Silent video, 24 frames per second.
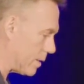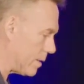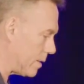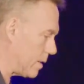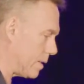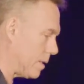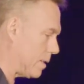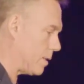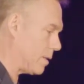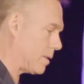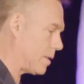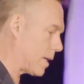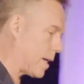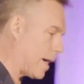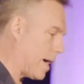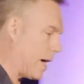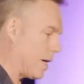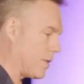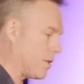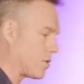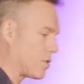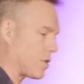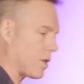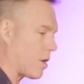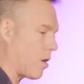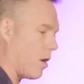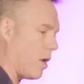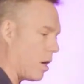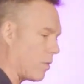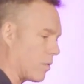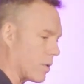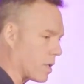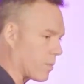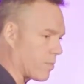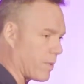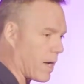and uh, the guy that you
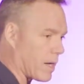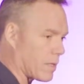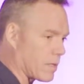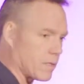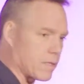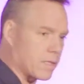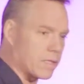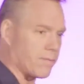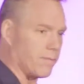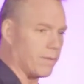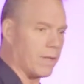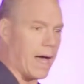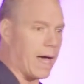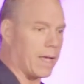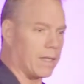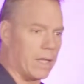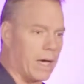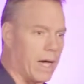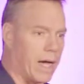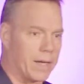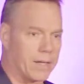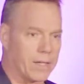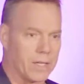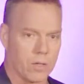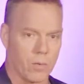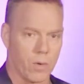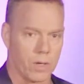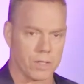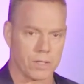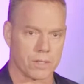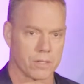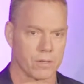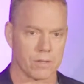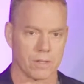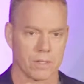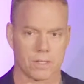call when your practice is flatlined and you want
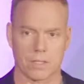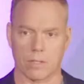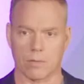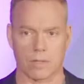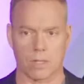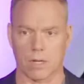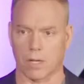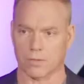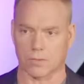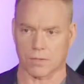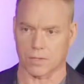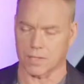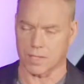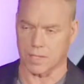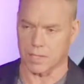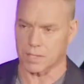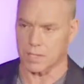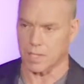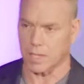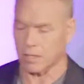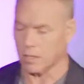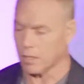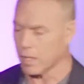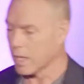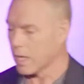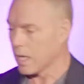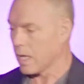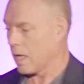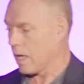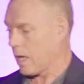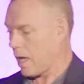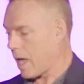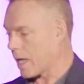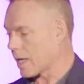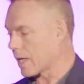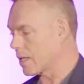to turn into an ultra succeeder?
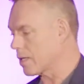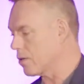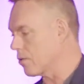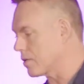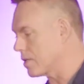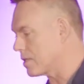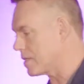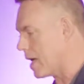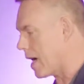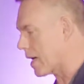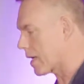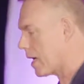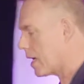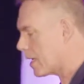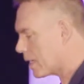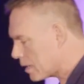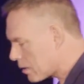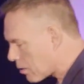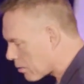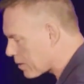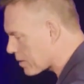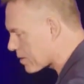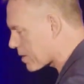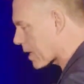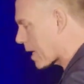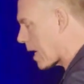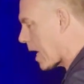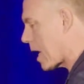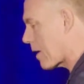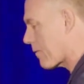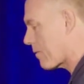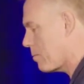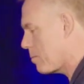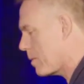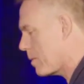I get known as that guy. I get known as the guy